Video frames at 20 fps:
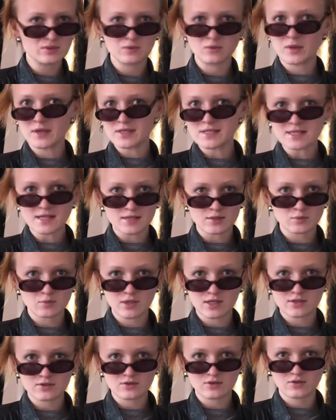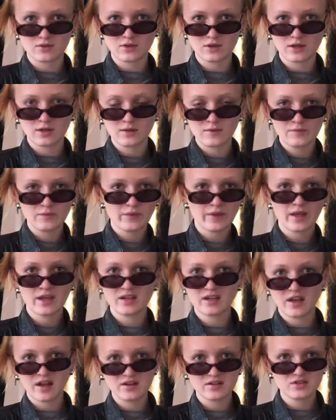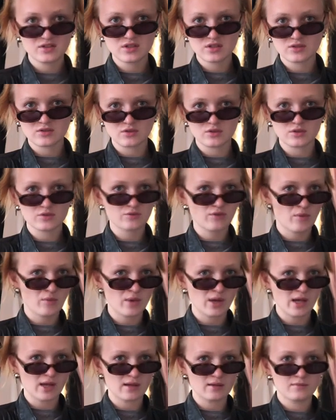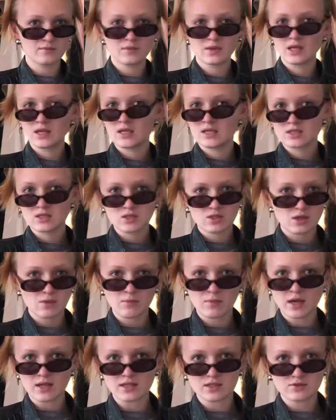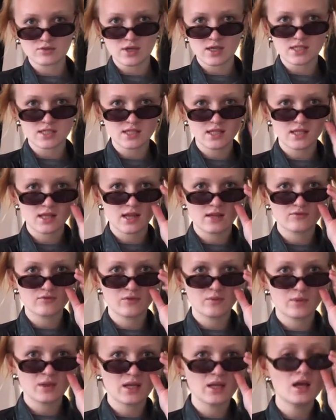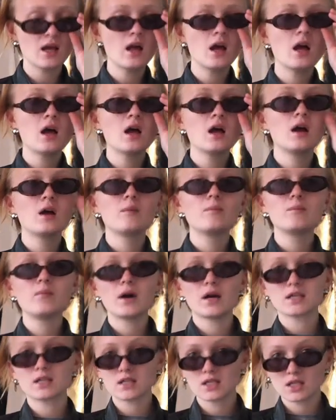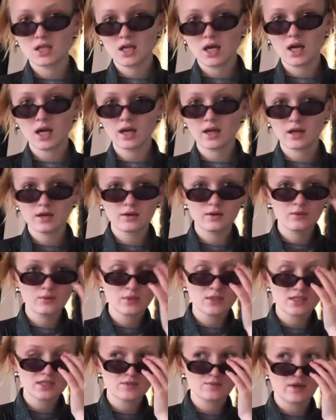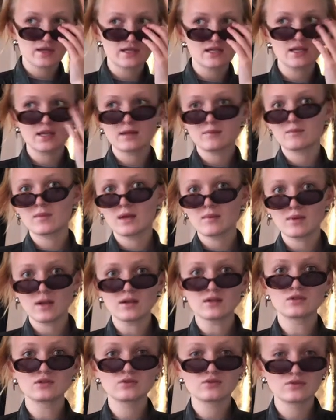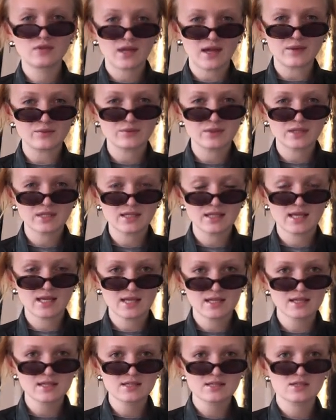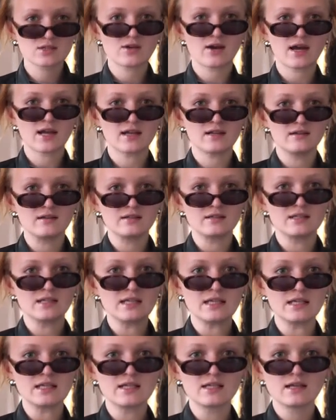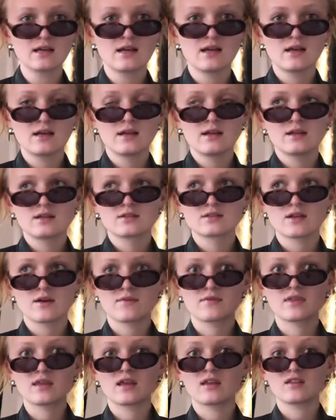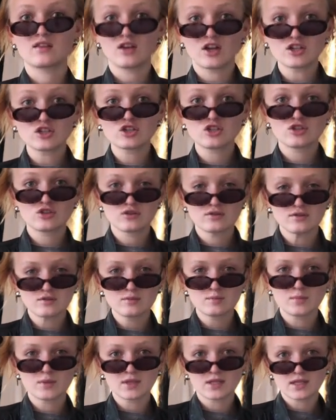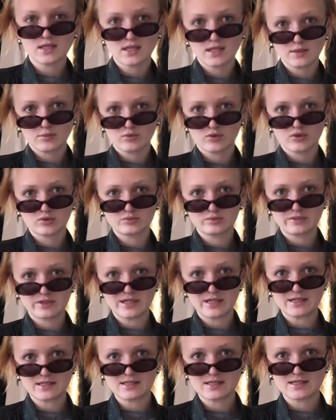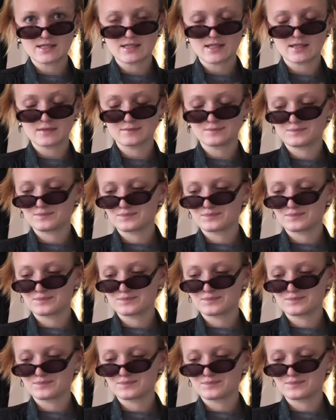What is that place called? In Danish, it's called Svømmehal. Somebody translate that for me. But I was expecting like maybe I'll do that with the kids, so I'll need something not cute but kid appropriate instead.